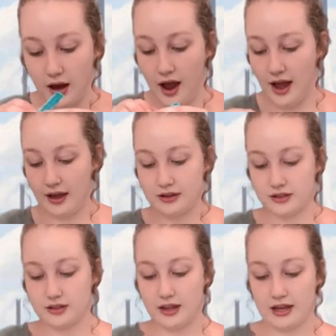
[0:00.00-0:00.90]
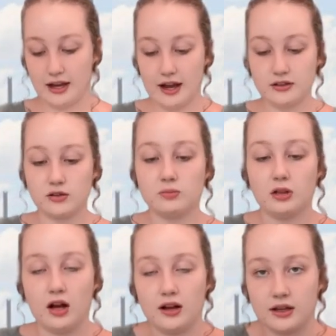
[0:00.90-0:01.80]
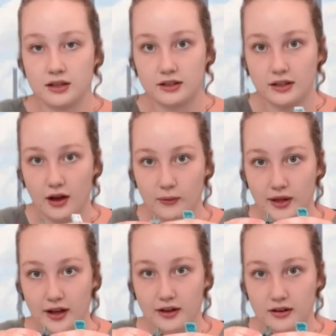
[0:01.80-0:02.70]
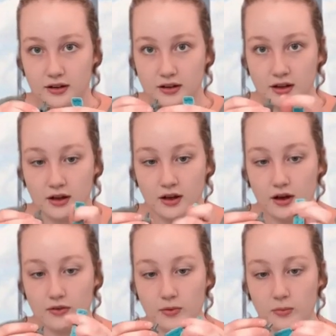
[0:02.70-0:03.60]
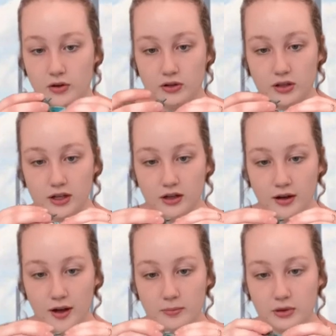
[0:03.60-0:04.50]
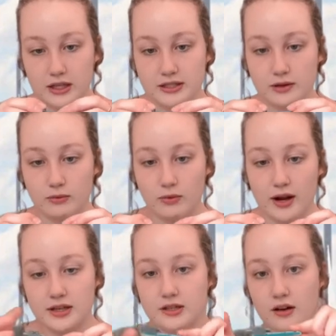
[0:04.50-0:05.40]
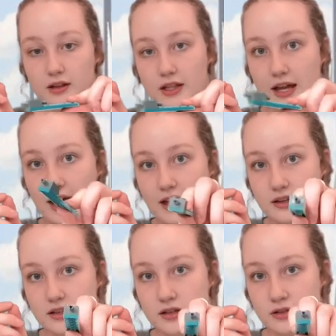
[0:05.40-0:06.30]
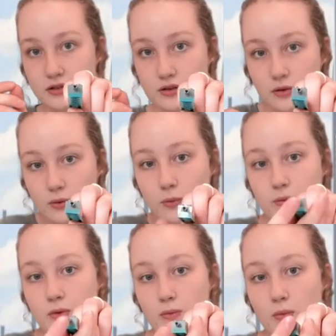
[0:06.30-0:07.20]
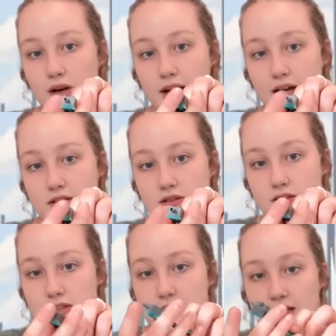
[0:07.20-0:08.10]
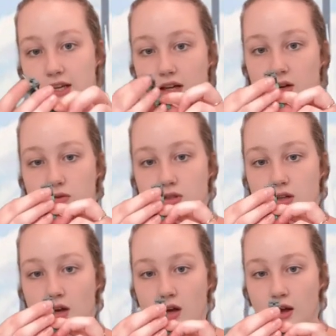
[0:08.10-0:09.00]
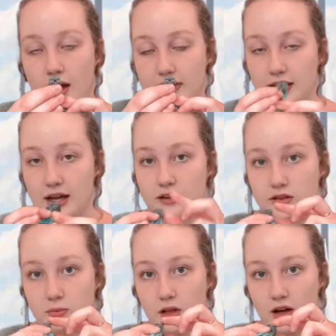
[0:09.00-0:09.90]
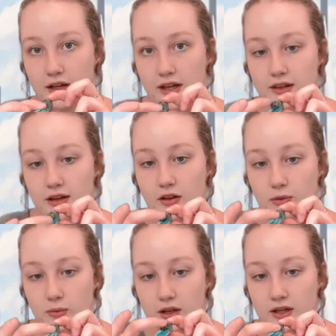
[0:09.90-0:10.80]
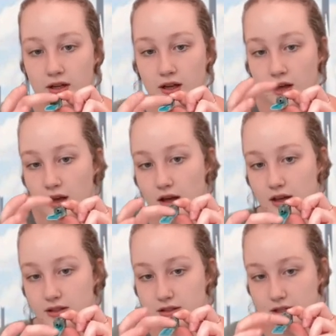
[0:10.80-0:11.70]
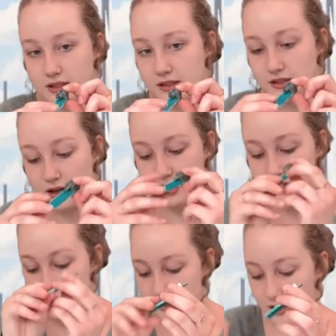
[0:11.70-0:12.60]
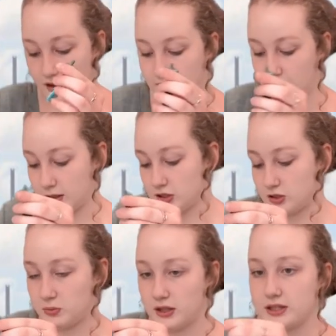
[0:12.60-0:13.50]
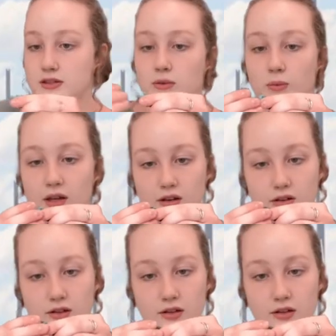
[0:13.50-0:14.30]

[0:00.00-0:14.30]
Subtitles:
and that axle block that we had from earlier and place it right on the end, so one axle is sticking out at the end of the block and the other one is inside, and then just place the wheel